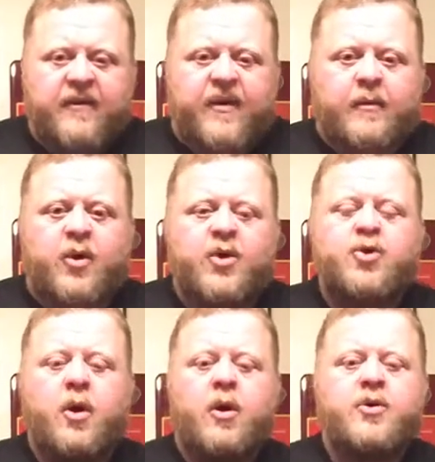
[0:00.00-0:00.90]
If I'm going to
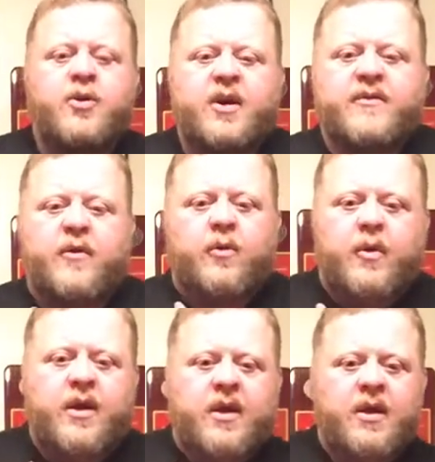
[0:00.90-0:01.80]
draw and transfer
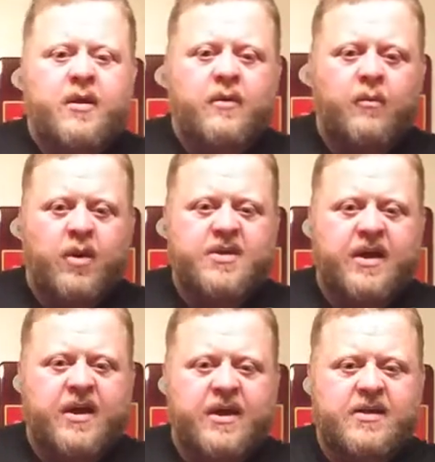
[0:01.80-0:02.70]
to weak, once
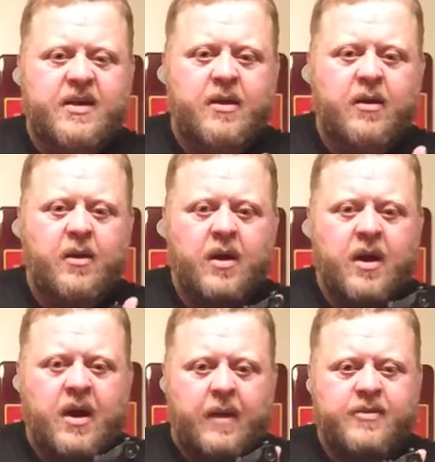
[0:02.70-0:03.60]
it gets here,
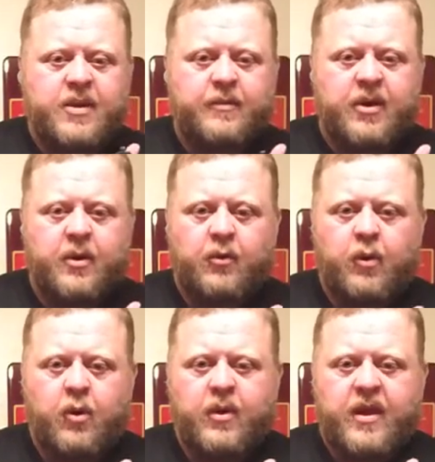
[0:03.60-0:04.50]
I'm simply going to
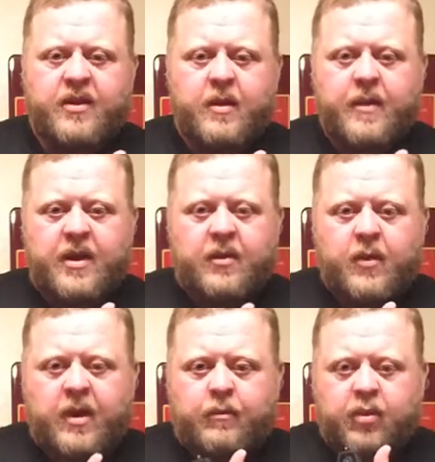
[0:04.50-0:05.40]
roll that thumb out of the
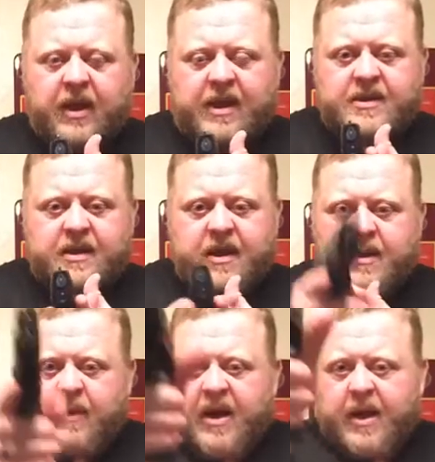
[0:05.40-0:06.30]
way, place it
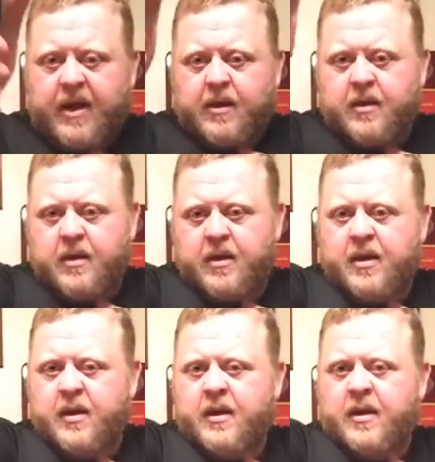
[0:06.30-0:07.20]
into my hand,
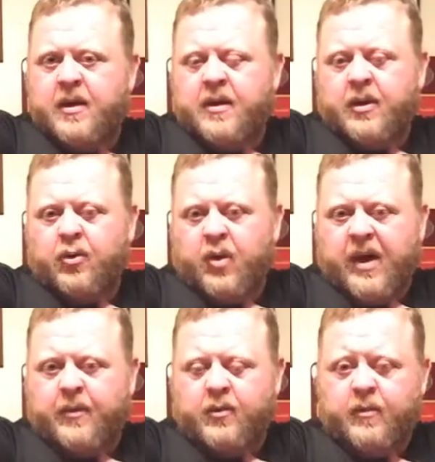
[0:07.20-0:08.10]

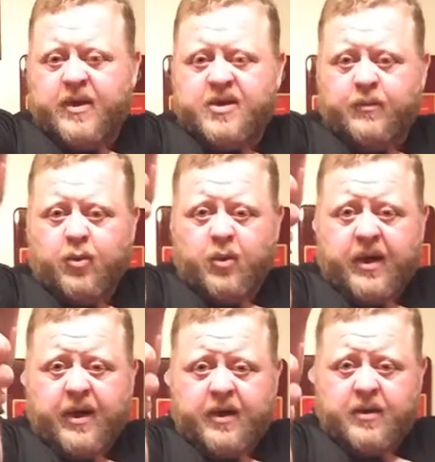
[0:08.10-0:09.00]
grab it with my
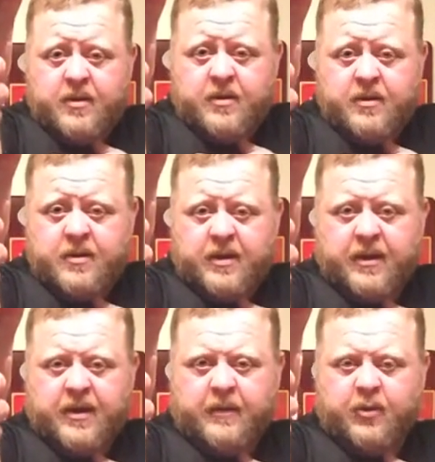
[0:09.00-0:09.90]
support hand, and
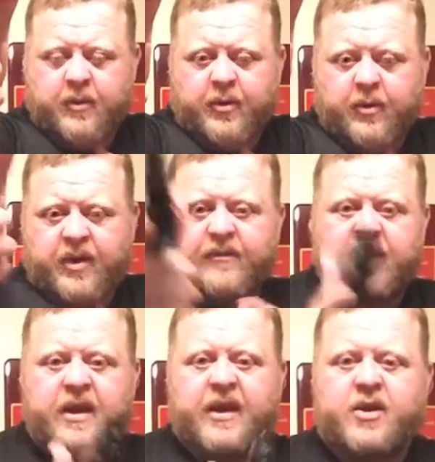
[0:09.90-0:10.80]
then I'm going to be ready for
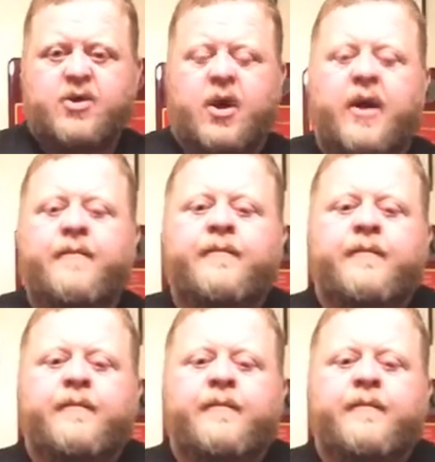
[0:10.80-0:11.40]
that next shot.